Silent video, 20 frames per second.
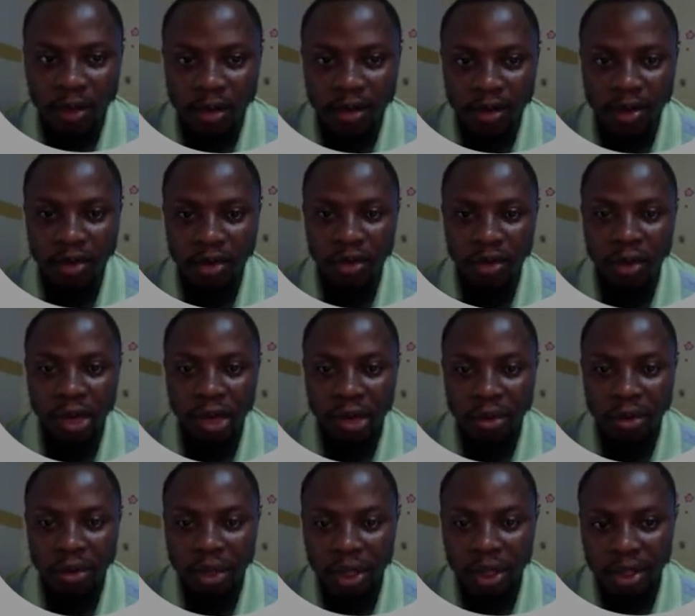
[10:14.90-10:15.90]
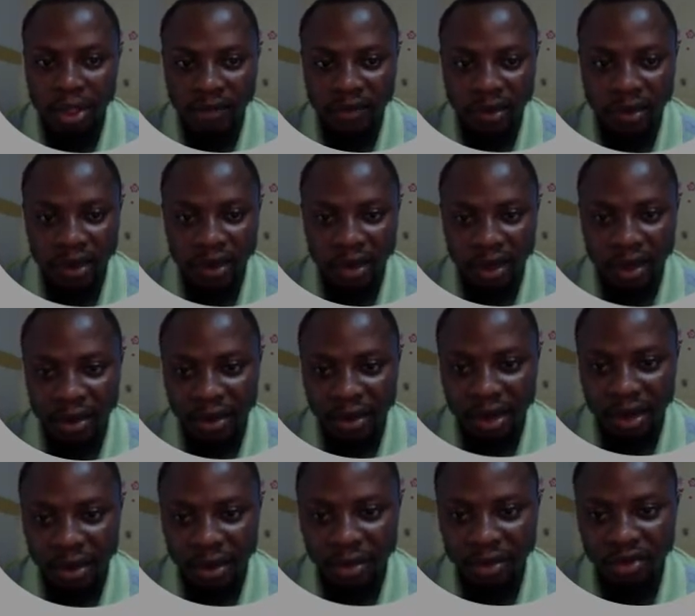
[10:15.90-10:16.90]
your countries,
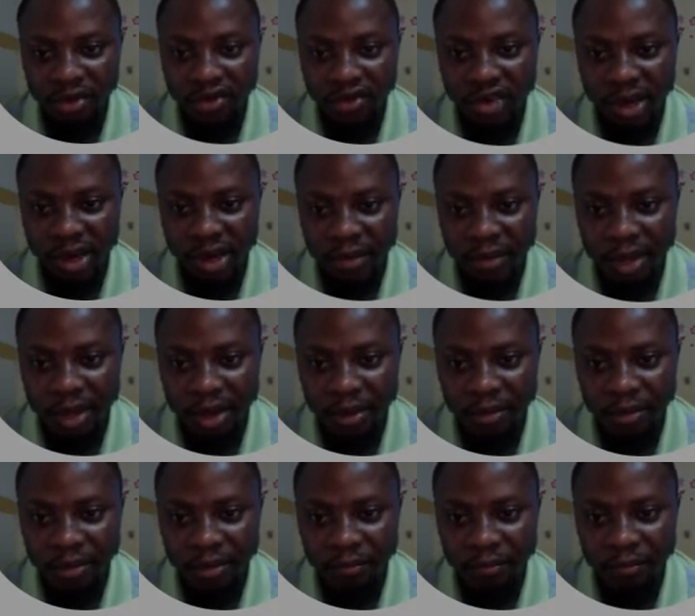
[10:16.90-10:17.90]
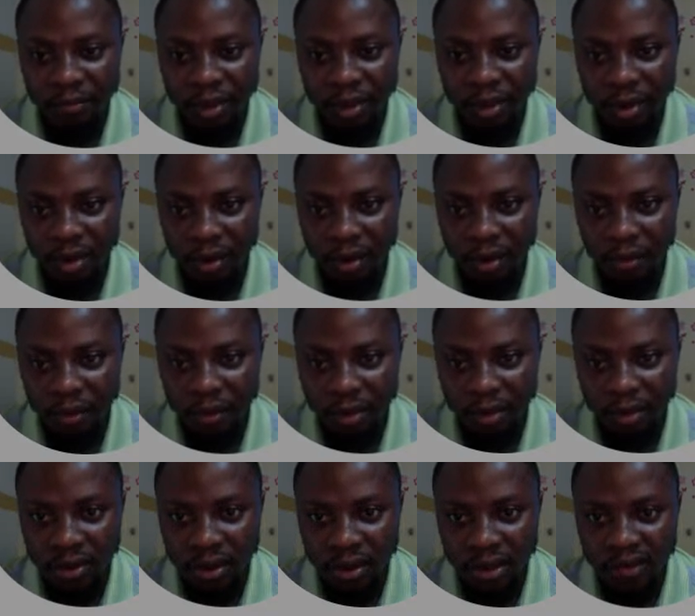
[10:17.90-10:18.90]
now you just come down.
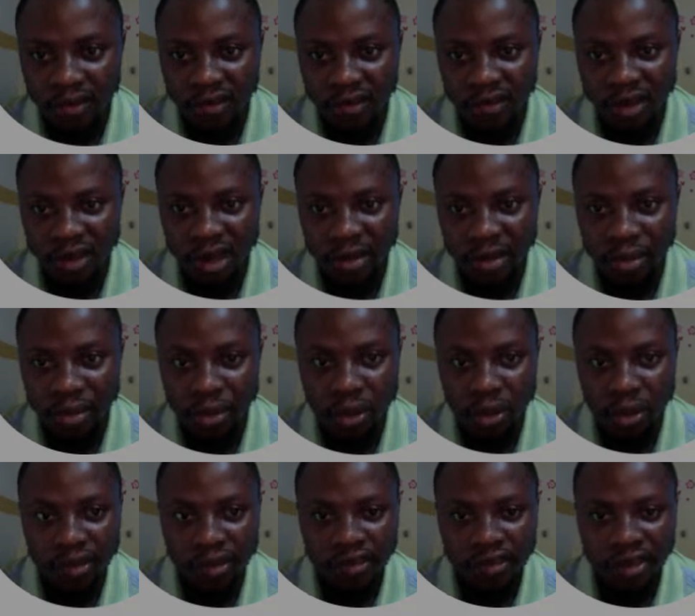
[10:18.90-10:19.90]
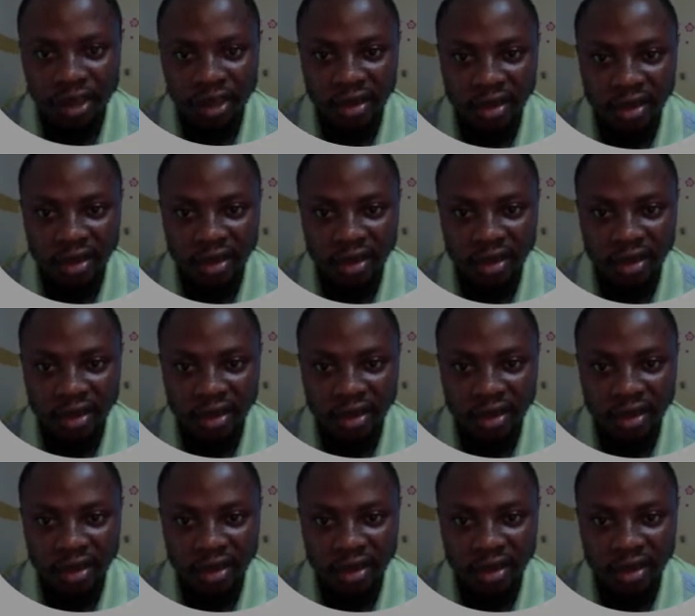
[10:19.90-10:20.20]
Here it says select product set.